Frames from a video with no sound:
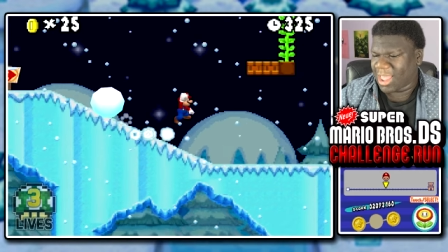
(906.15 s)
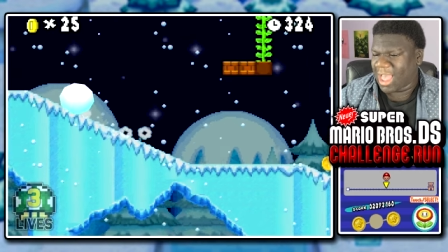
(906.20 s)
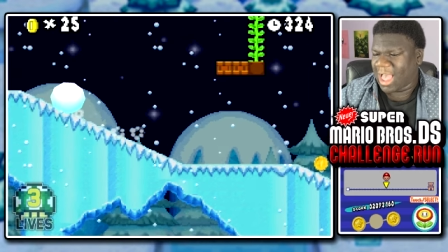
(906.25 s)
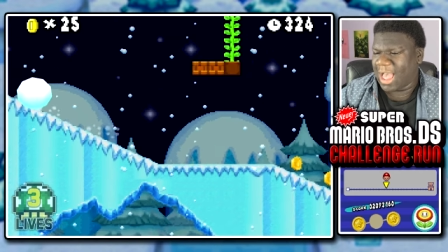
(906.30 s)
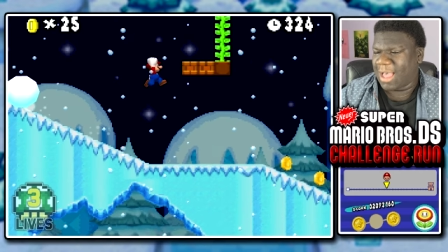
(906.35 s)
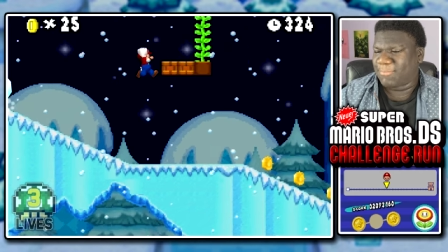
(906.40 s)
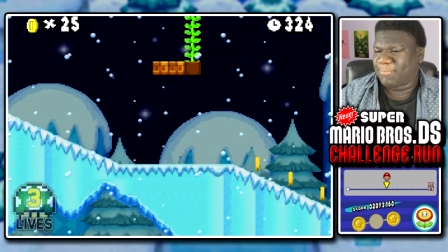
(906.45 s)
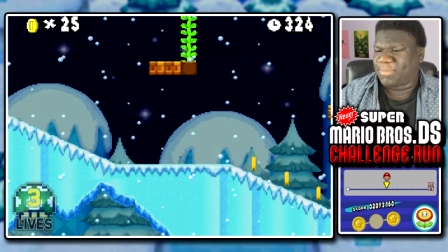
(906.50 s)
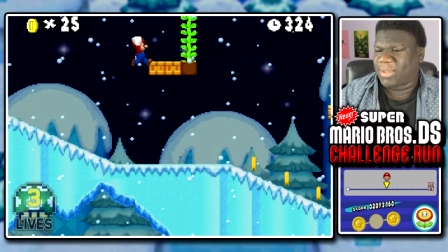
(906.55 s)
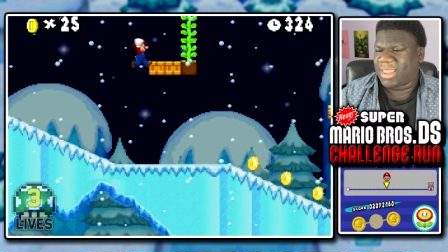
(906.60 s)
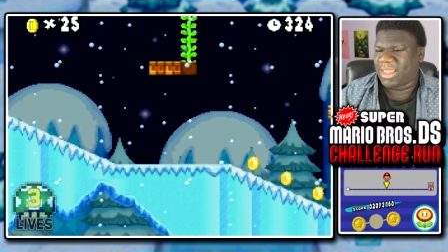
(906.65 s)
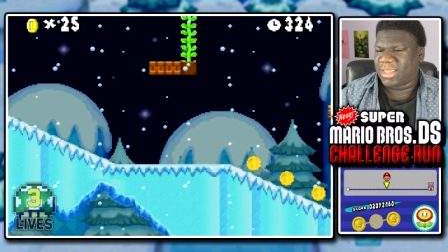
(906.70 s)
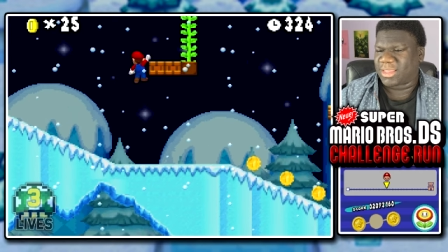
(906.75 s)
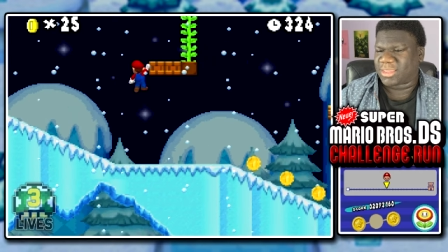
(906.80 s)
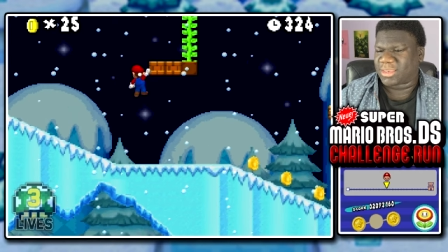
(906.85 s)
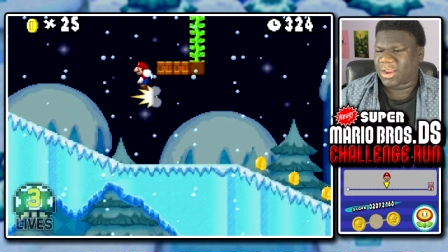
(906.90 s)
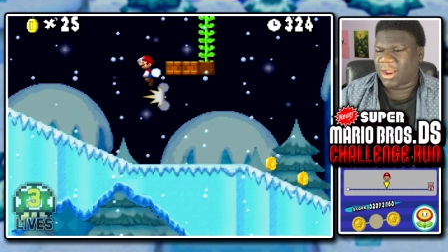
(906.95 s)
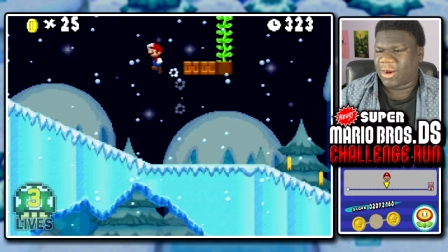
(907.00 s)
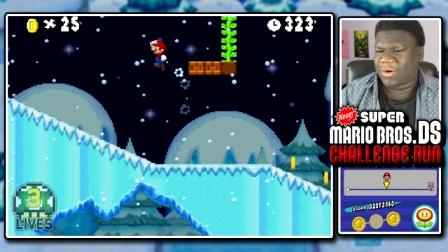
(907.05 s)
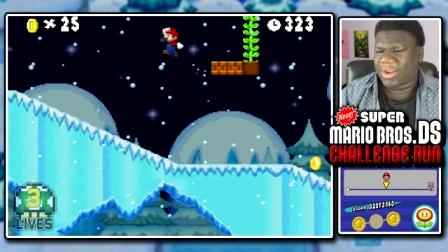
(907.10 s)
I'm
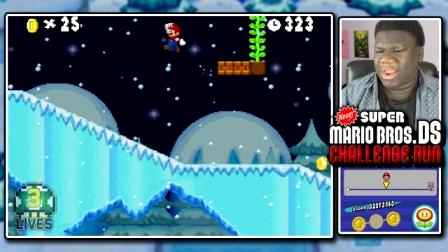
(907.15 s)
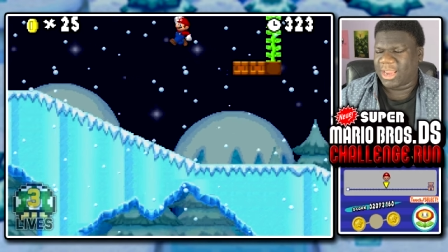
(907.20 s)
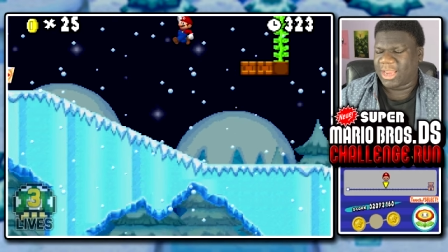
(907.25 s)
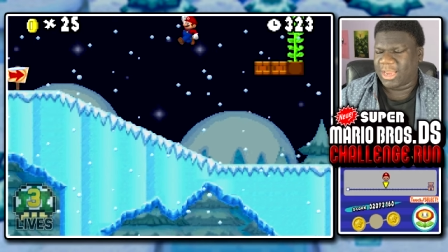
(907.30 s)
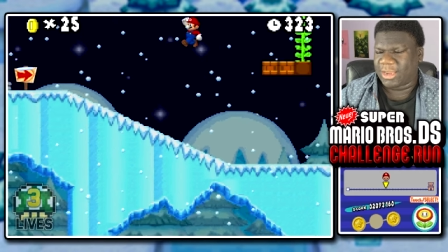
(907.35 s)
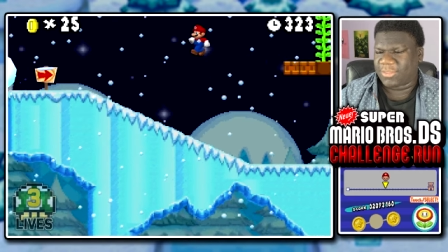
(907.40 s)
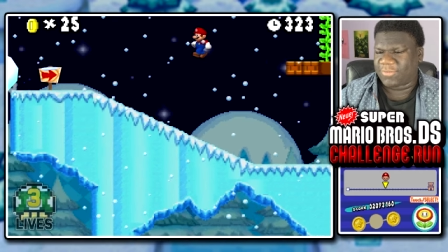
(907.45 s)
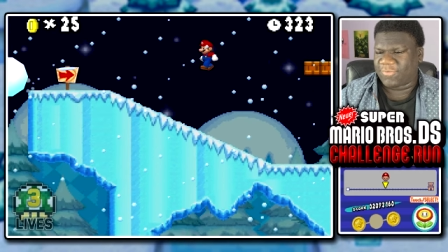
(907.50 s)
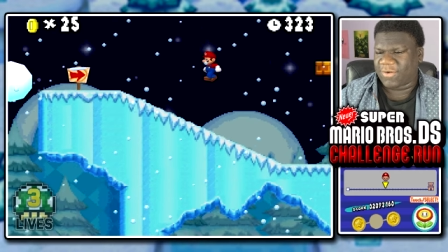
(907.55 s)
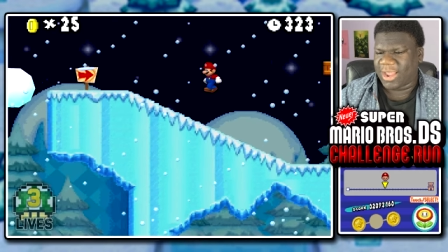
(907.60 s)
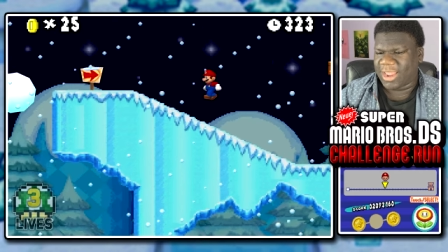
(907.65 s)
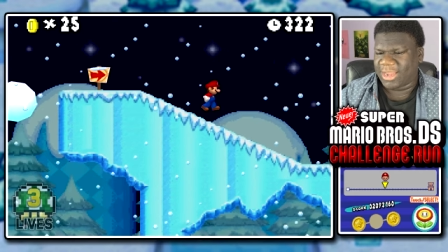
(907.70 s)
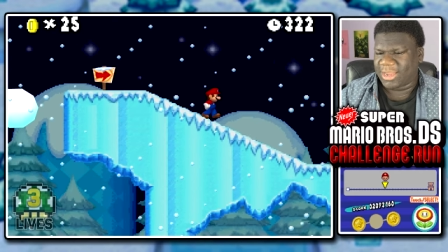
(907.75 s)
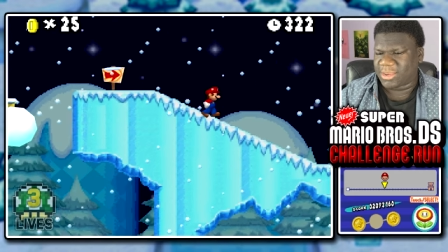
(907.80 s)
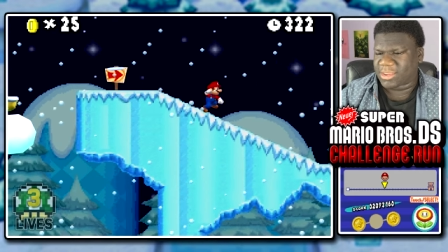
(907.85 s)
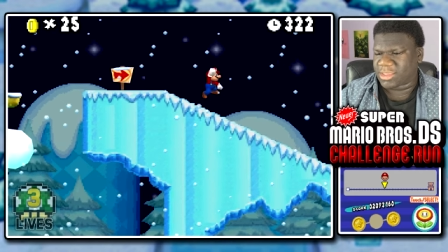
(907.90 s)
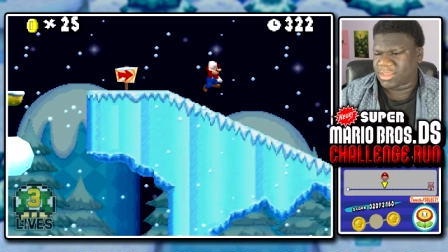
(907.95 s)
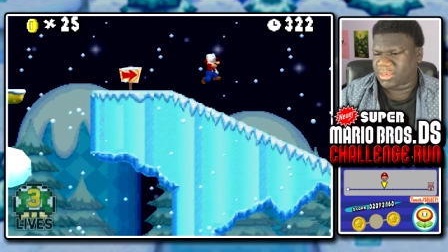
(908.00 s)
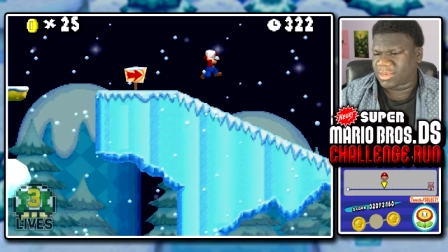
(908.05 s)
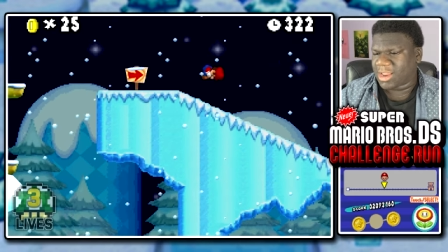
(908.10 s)
pissed. All right, it's fine.
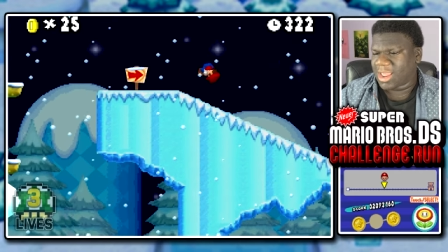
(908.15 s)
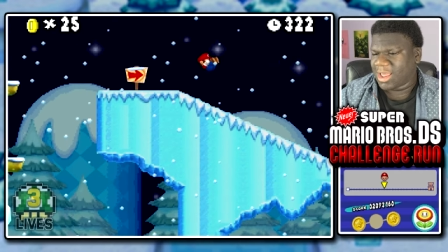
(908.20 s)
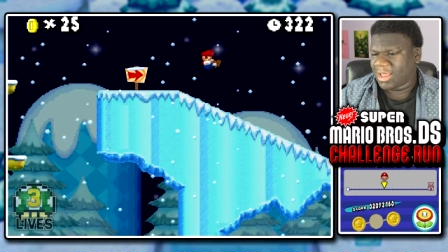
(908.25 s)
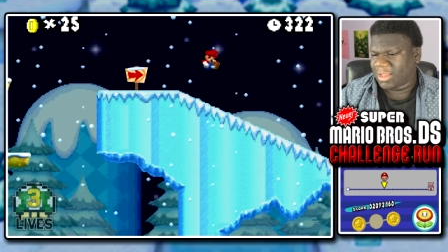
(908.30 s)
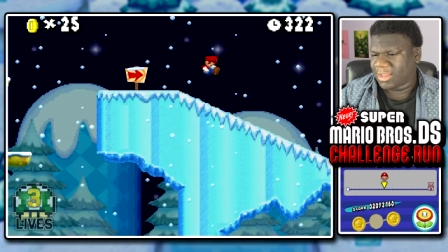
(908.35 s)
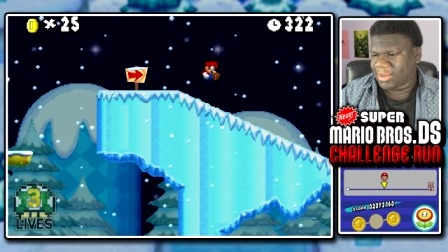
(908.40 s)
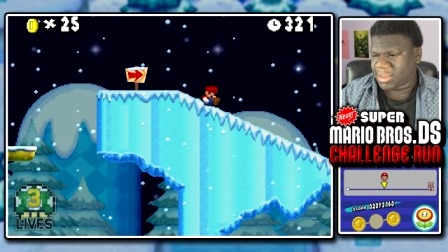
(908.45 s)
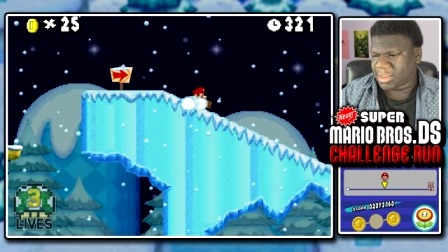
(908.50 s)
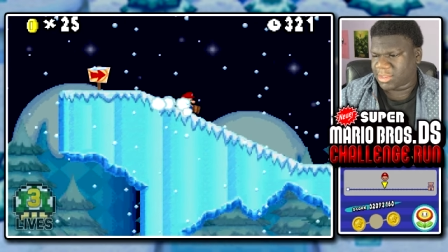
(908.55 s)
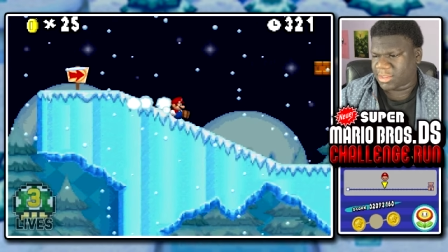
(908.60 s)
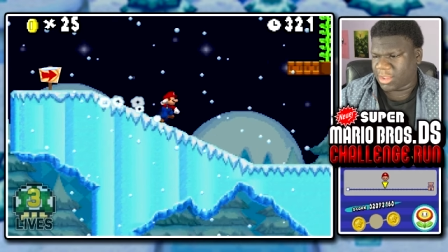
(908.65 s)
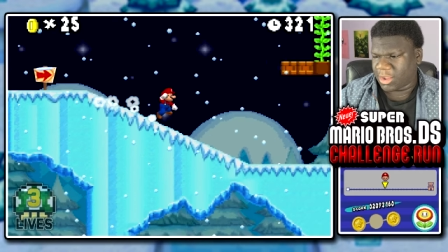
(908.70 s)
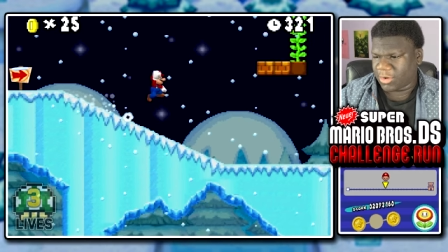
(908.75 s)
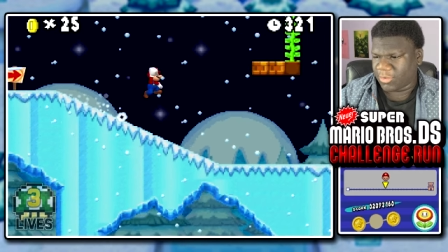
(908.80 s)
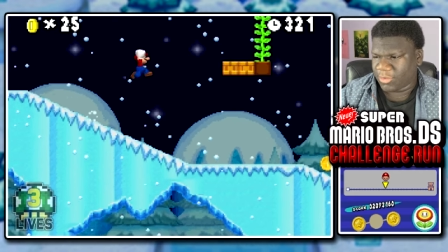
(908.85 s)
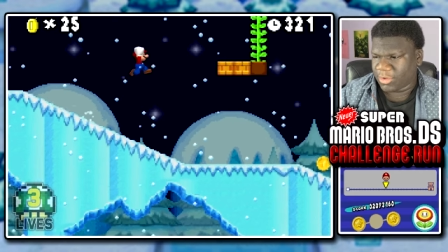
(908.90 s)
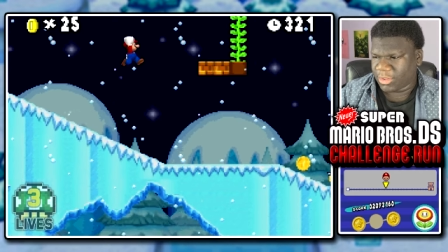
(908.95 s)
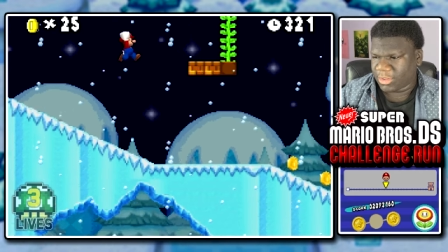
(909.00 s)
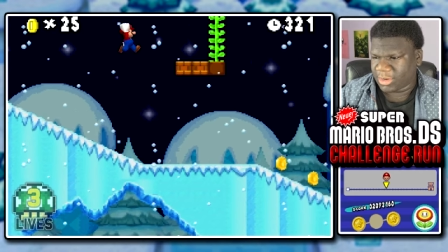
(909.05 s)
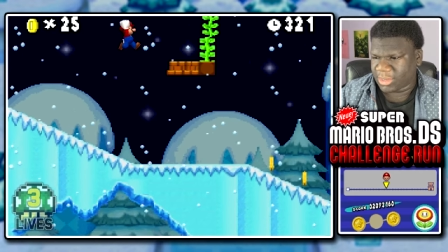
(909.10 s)
Just let's just go.
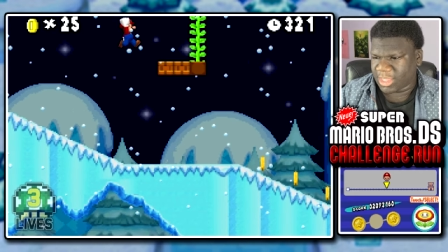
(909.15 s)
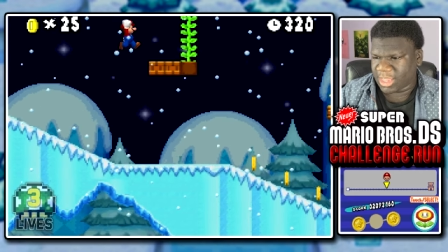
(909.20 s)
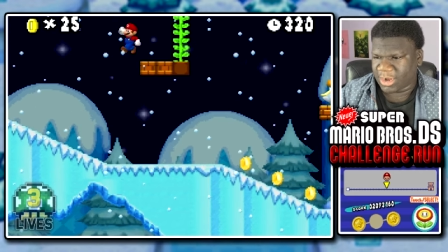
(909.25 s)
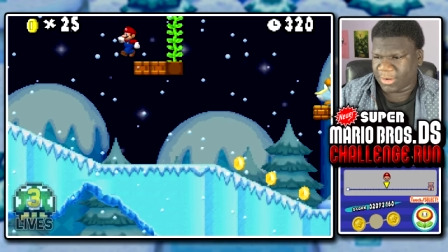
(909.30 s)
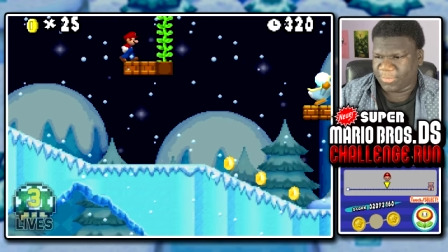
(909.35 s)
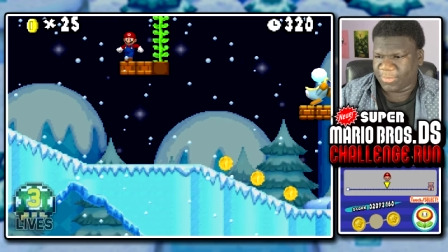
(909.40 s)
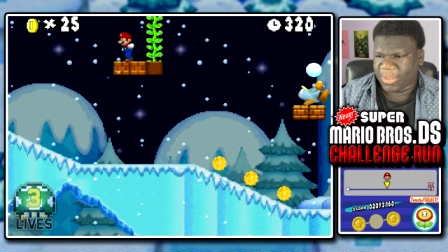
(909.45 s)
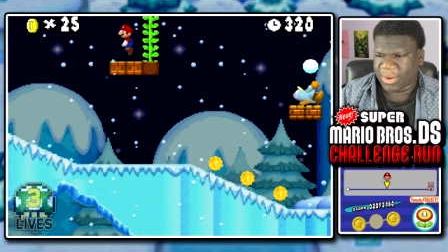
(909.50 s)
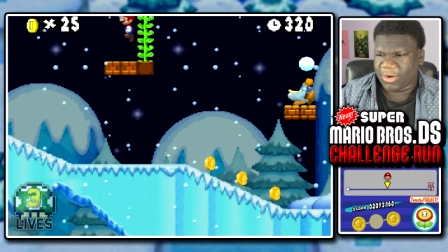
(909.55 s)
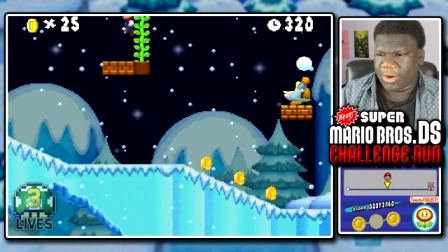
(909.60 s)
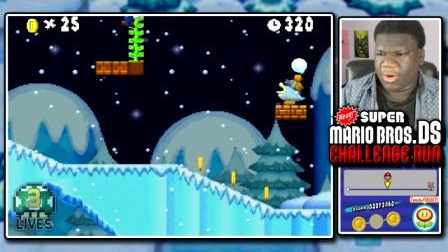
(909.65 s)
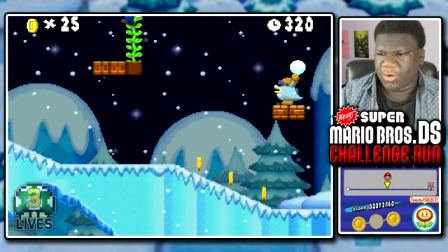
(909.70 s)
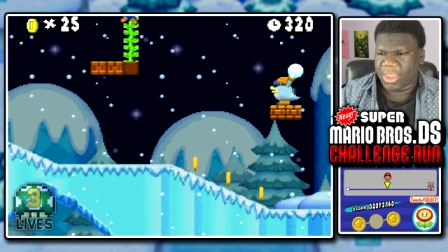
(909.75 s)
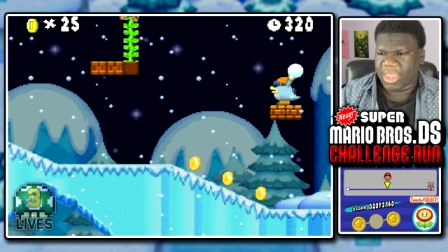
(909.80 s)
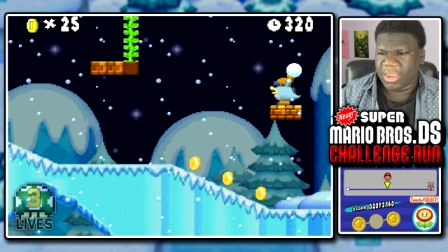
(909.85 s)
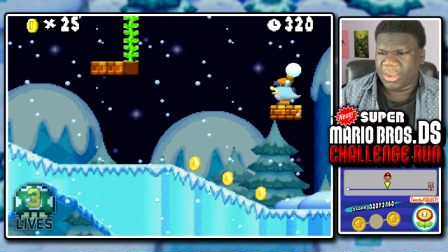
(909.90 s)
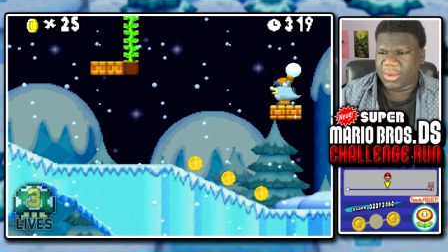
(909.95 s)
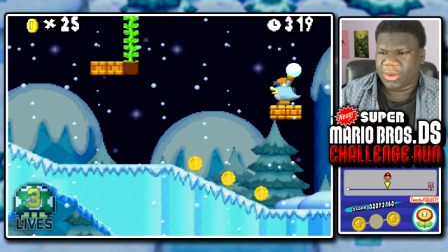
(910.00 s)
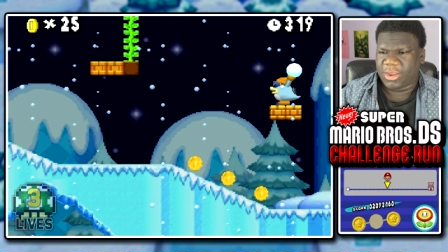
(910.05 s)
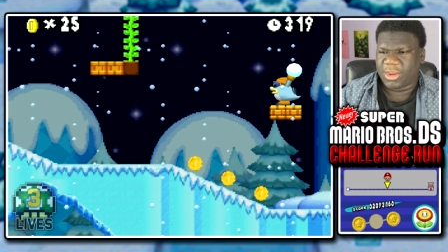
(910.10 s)
Let's get up there. Okay,
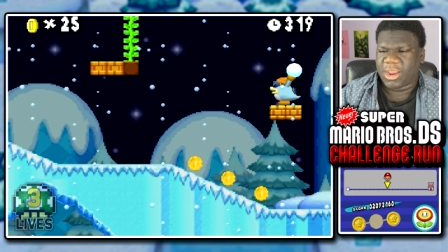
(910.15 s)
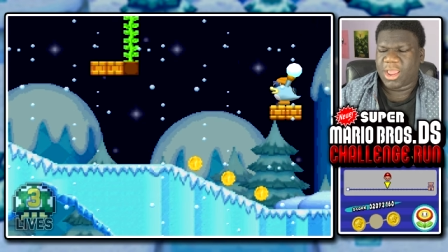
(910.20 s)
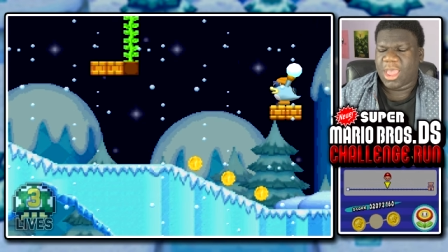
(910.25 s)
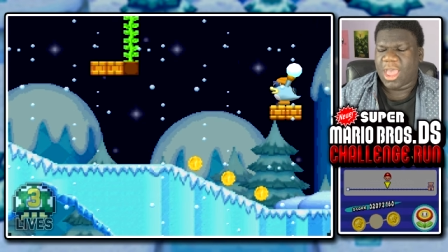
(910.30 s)
good.